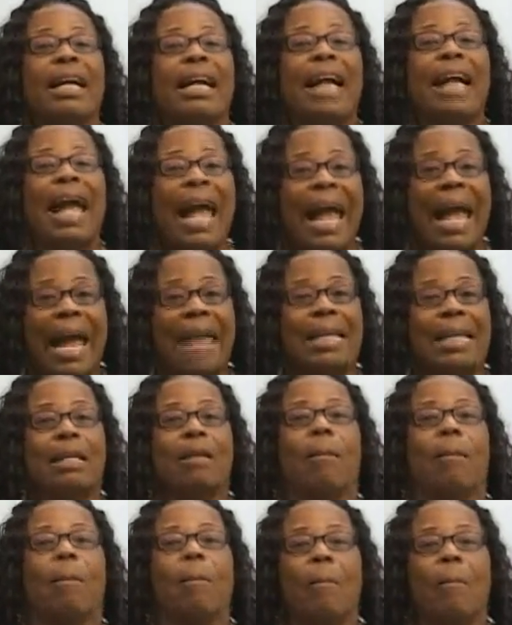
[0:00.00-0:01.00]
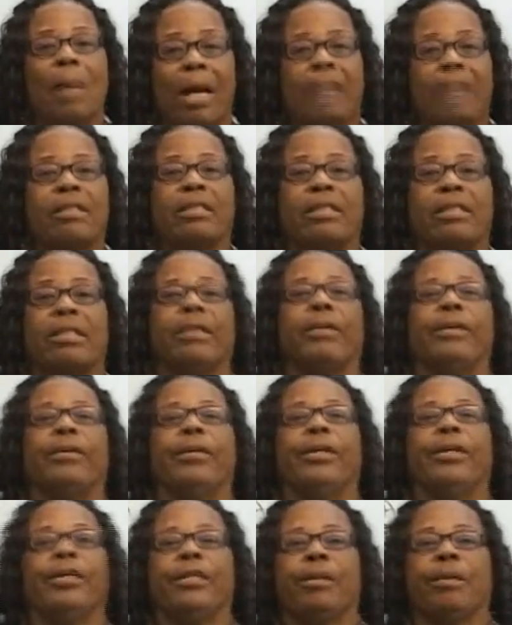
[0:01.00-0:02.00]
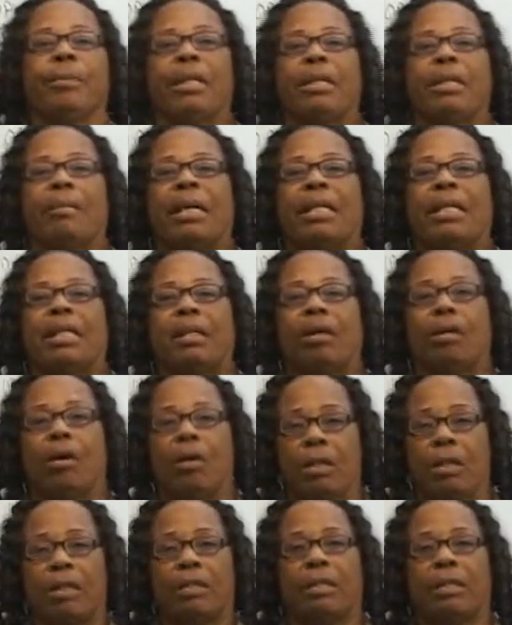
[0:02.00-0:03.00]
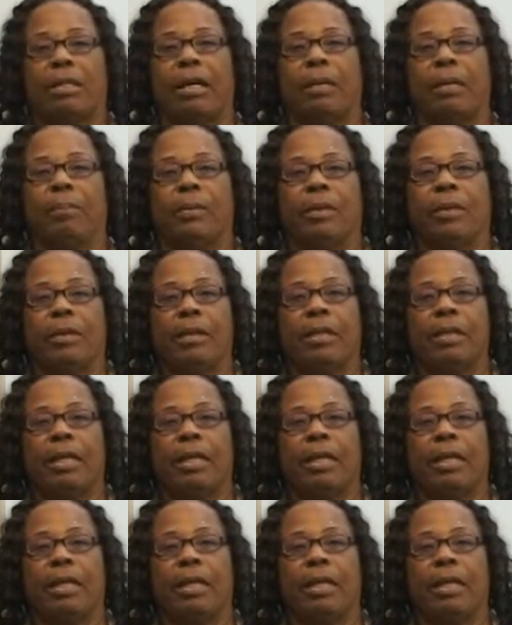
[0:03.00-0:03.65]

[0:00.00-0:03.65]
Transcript: can master the mathematics concept.